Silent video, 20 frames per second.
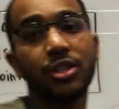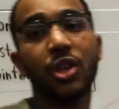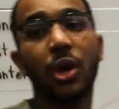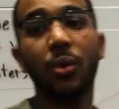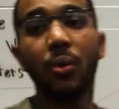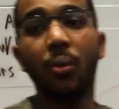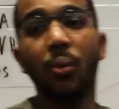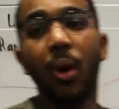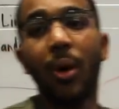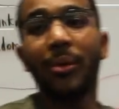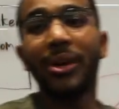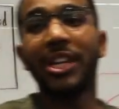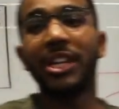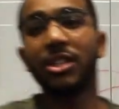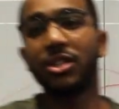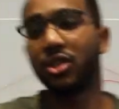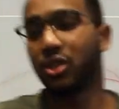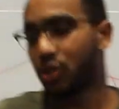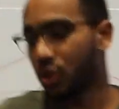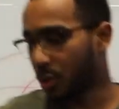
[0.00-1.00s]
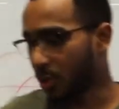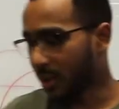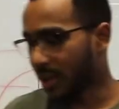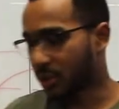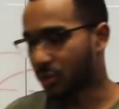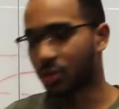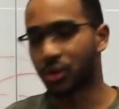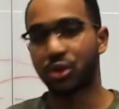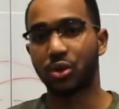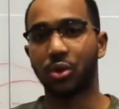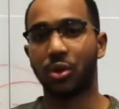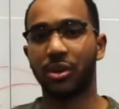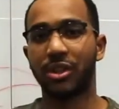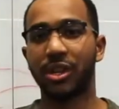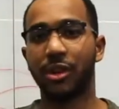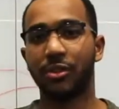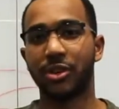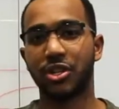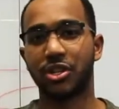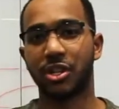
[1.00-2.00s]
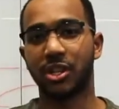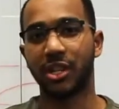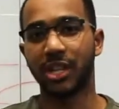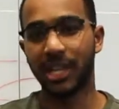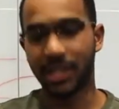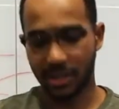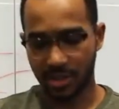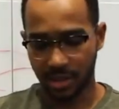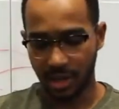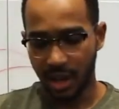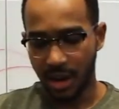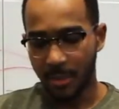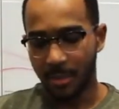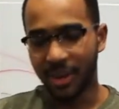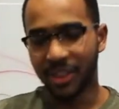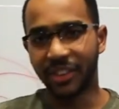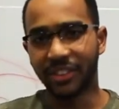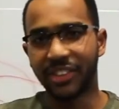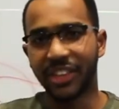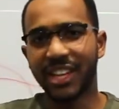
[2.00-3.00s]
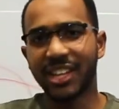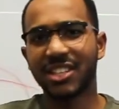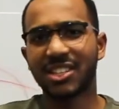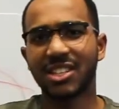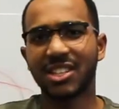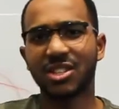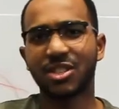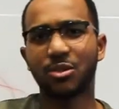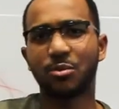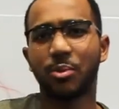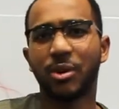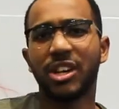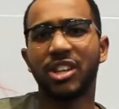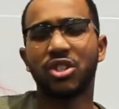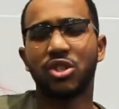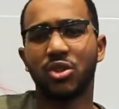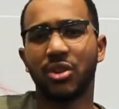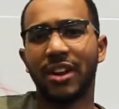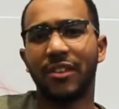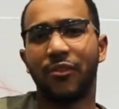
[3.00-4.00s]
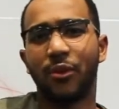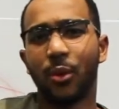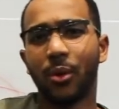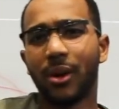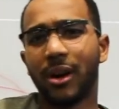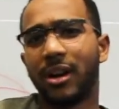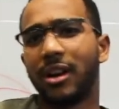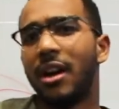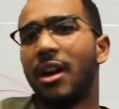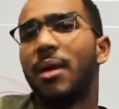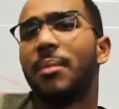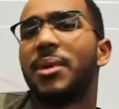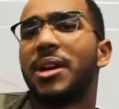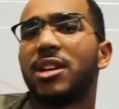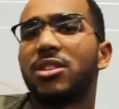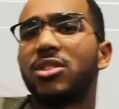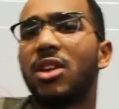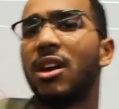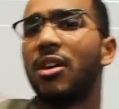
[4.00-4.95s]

So what we need to do is restore the original list. But the thing is, this is pretty straightforward, because